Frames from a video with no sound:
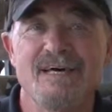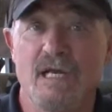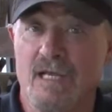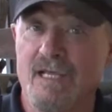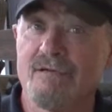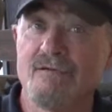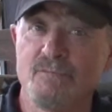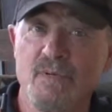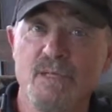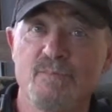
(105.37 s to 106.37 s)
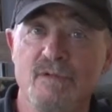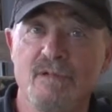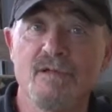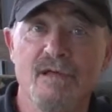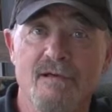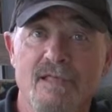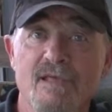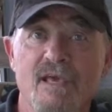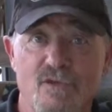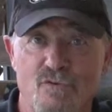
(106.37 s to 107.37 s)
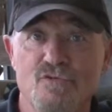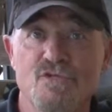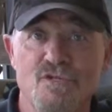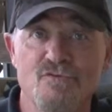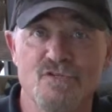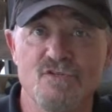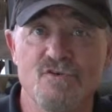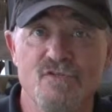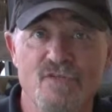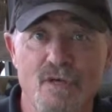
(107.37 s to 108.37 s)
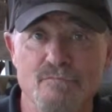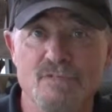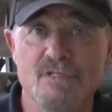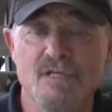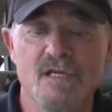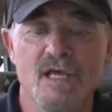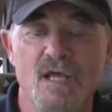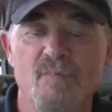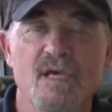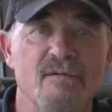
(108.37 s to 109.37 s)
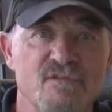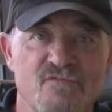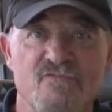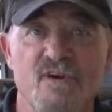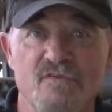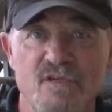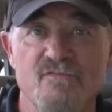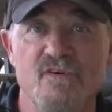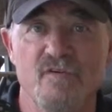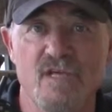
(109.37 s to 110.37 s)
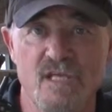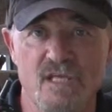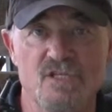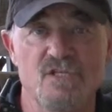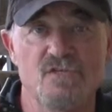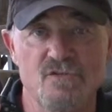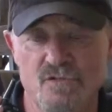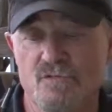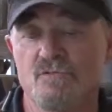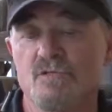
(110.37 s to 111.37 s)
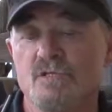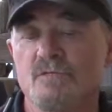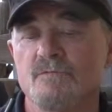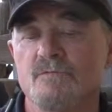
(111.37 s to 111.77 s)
and like all people, you get used to using your thumbs, it becomes very, very easy to use.